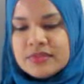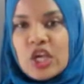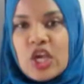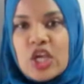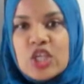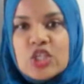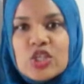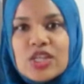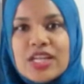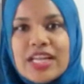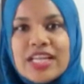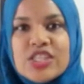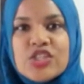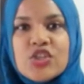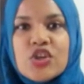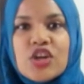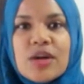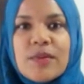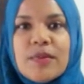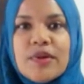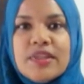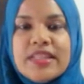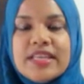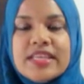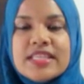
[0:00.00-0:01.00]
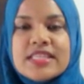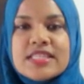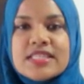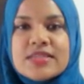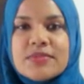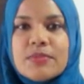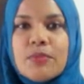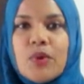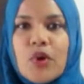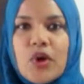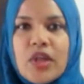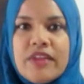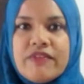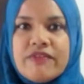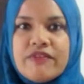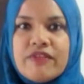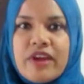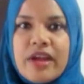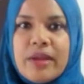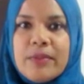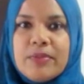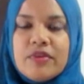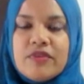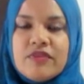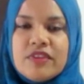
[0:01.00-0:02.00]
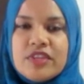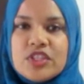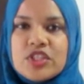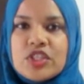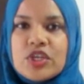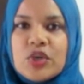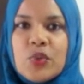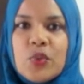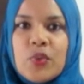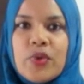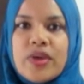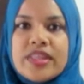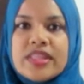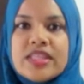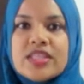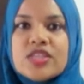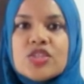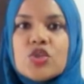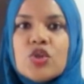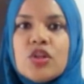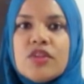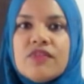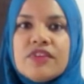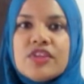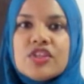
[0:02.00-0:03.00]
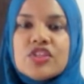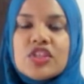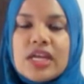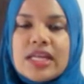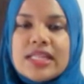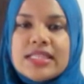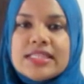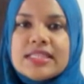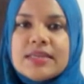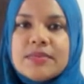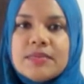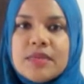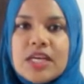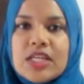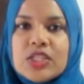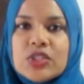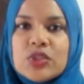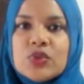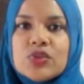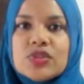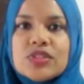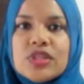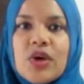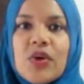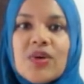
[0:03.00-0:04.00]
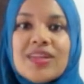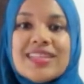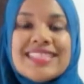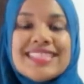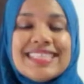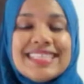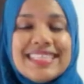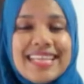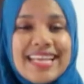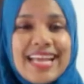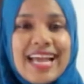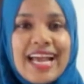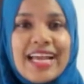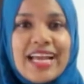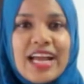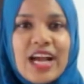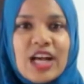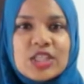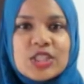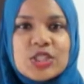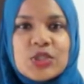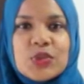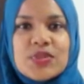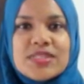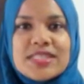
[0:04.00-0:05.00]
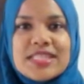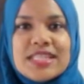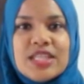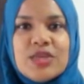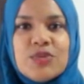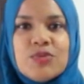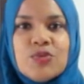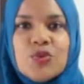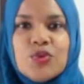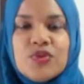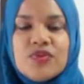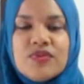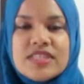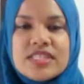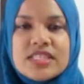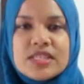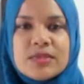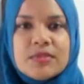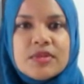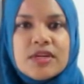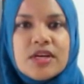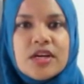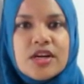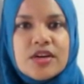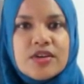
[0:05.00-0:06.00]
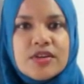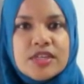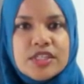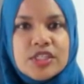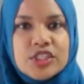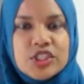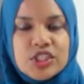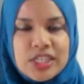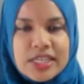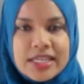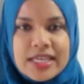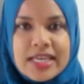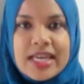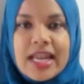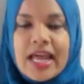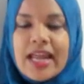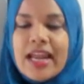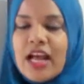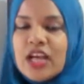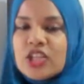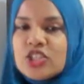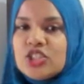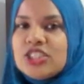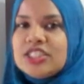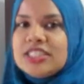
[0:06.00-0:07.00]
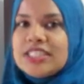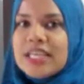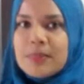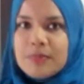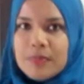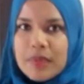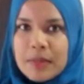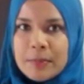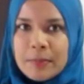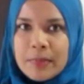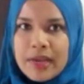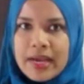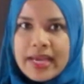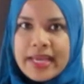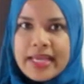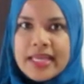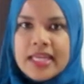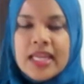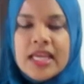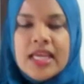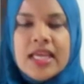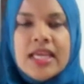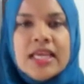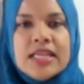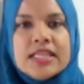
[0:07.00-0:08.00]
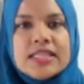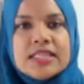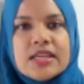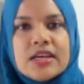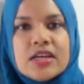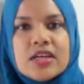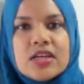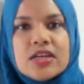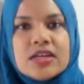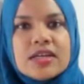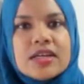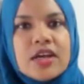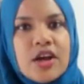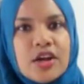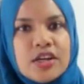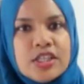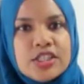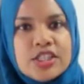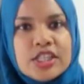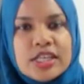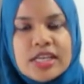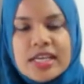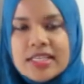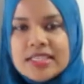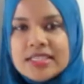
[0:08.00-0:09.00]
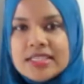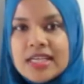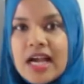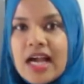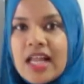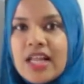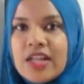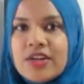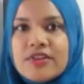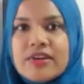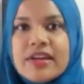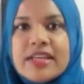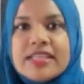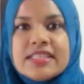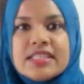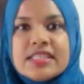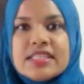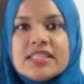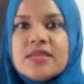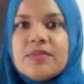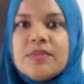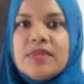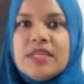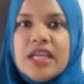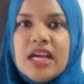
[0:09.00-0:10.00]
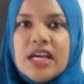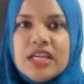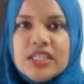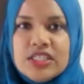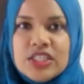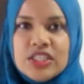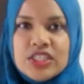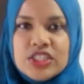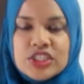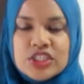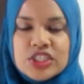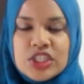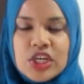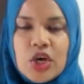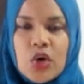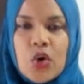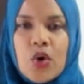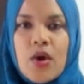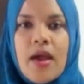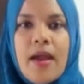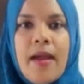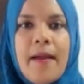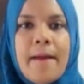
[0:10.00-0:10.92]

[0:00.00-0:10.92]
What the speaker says: So let's talk about this boiled and fried provision with saltfish and tomatoes. Now today I actually was in the mood for some curry chicken. I actually set my mind to cook curry chicken, dal and rice and some of the onion chow.